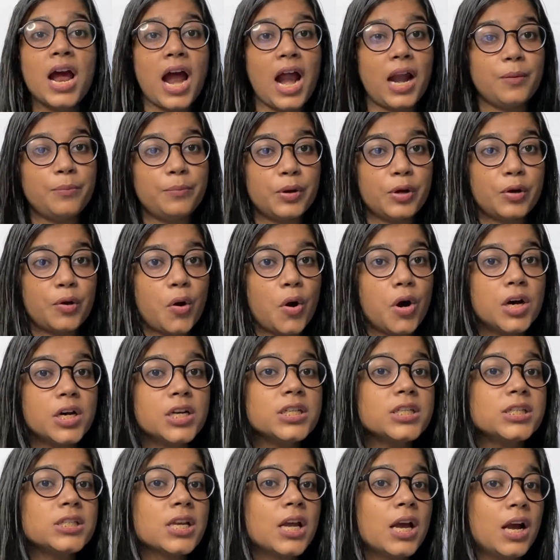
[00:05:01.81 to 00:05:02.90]
and
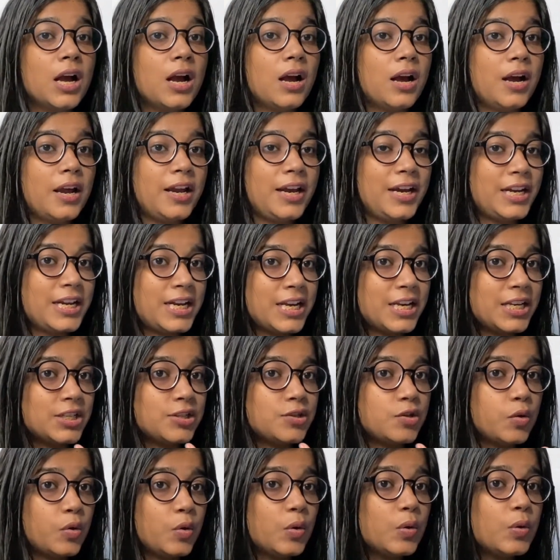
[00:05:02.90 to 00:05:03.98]
because it is,
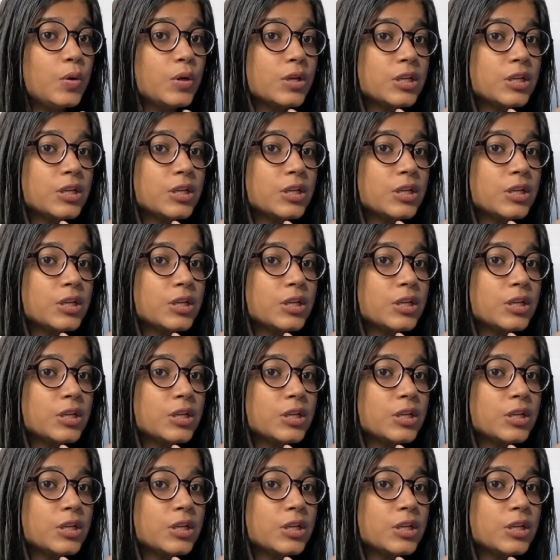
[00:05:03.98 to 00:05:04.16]
you know,